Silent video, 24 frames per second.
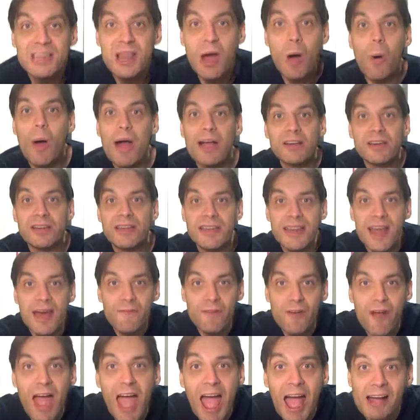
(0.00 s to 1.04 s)
know I can
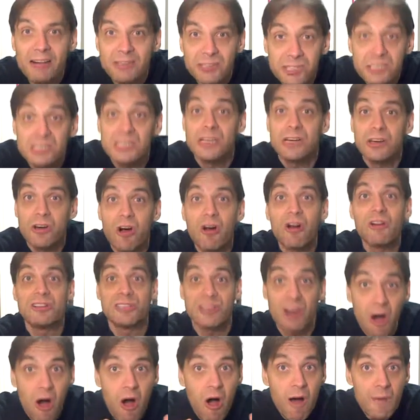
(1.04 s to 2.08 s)
never actually cause
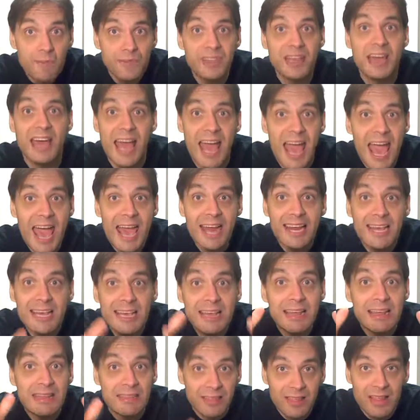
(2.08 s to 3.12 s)
harm to
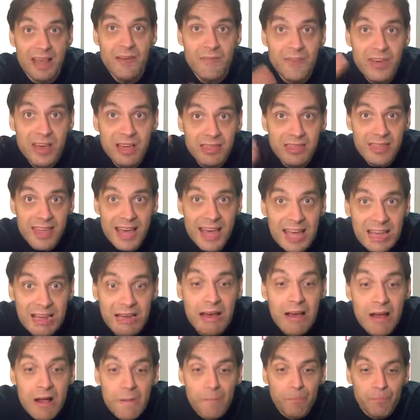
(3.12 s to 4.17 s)
any living
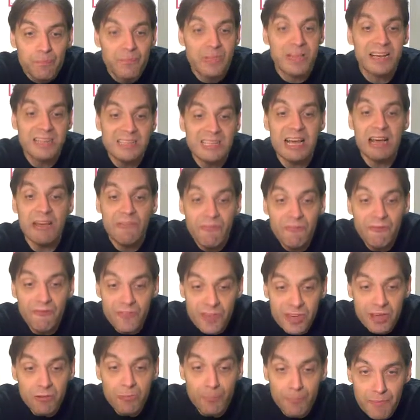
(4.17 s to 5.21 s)
thing. Because I
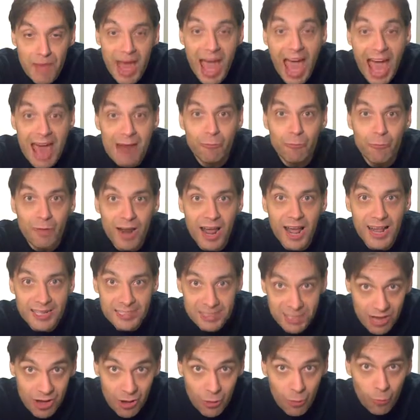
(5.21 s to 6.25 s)
feel bad when I
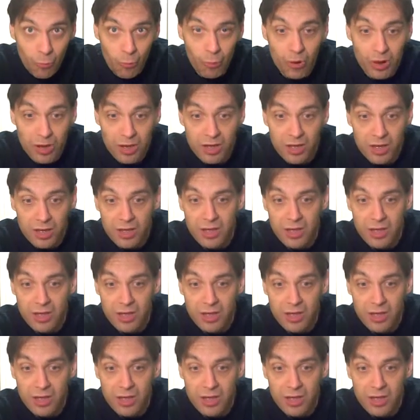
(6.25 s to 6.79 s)
do. Well,